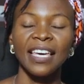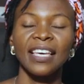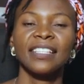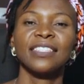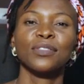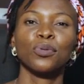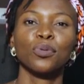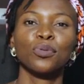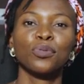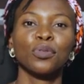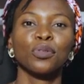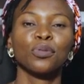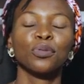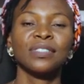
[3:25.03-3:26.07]
It is
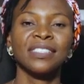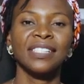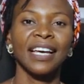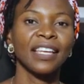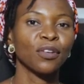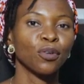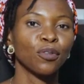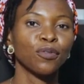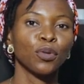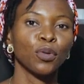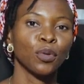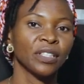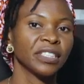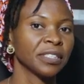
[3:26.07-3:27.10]
also a good sign of
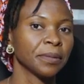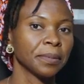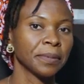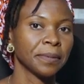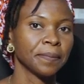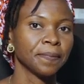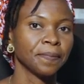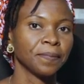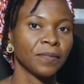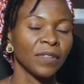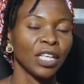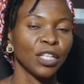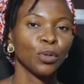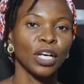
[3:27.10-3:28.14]
followership.
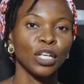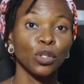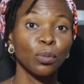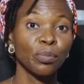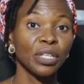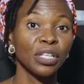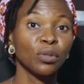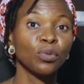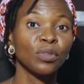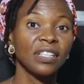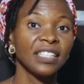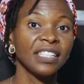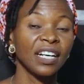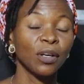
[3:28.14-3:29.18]
You cannot be a
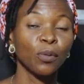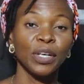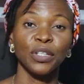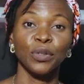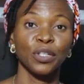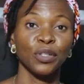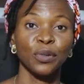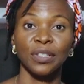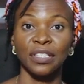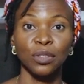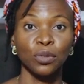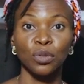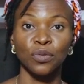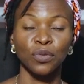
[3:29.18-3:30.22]
good leader when you are not
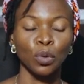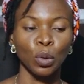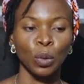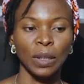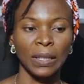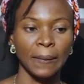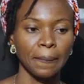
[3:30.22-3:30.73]
a good follower.